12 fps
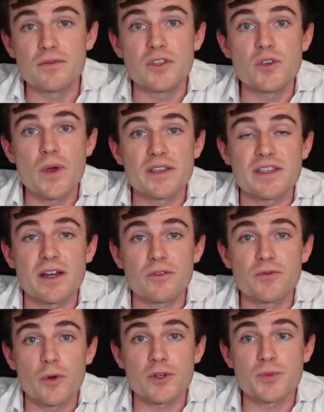of the U.S. Air
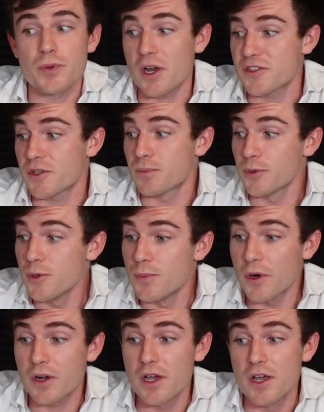Force Project Blue
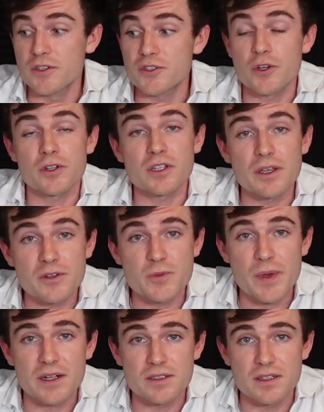Book, certainly
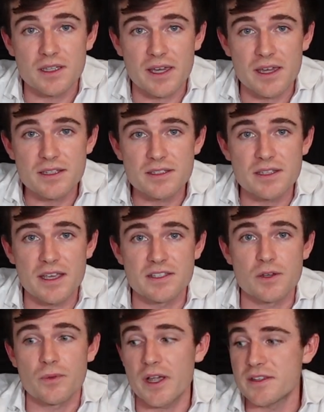respected the case, as
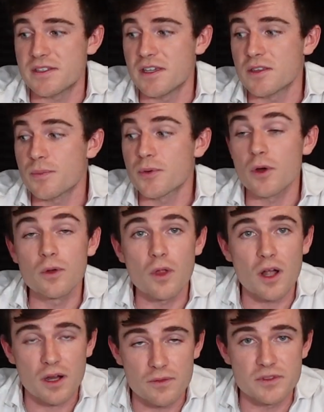he writes in the
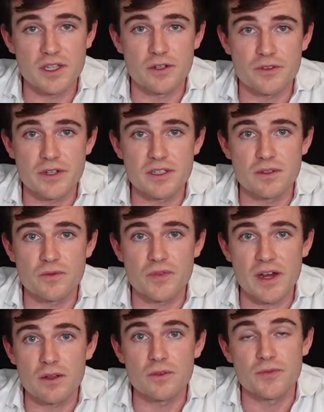prologue of The Andreasson
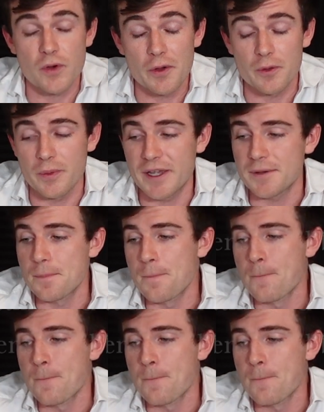Affair the following: